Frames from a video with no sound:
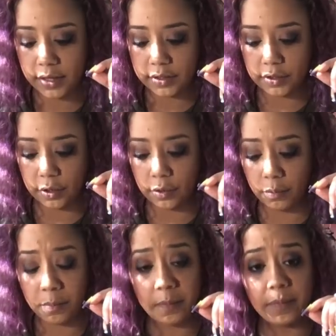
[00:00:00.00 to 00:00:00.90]

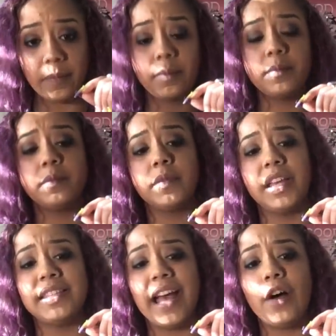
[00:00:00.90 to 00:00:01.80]
So
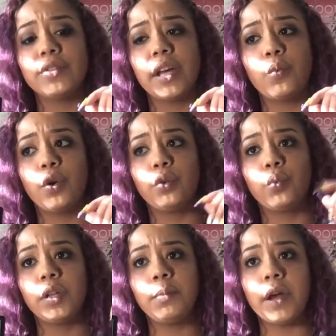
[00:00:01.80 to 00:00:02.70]
is the outside world
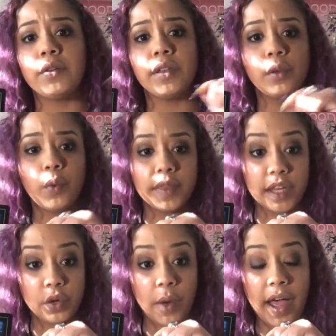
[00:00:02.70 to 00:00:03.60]
really better than the one
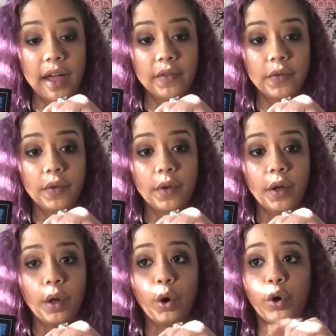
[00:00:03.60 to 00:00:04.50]
that you have?
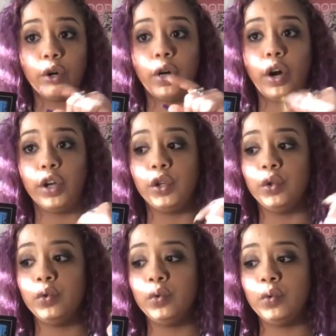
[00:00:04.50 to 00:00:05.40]
Or are
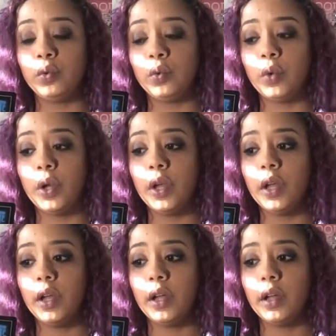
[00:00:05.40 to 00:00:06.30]
you,
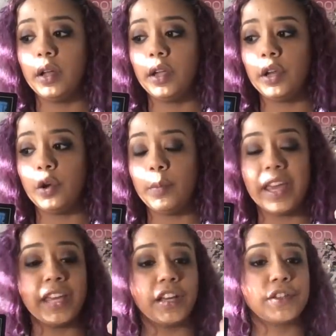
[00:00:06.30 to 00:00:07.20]
you know,
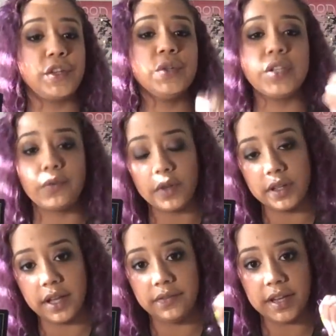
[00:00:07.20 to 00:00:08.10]
making excuses for the
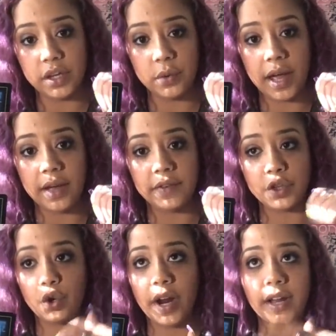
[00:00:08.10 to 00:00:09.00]
life that you have and
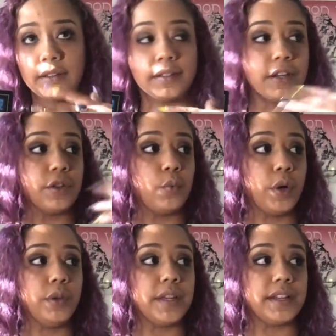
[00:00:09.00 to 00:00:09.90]
trying to tell the
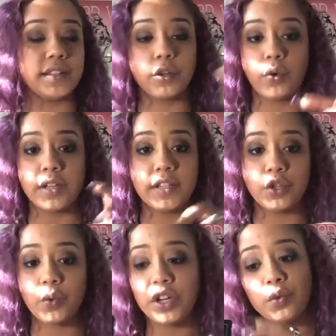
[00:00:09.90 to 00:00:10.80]
world that it's a great
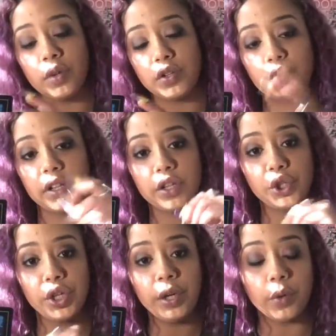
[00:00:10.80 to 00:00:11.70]
situation when it's really a
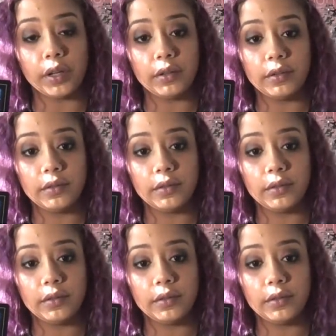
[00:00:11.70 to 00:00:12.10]
shitty one?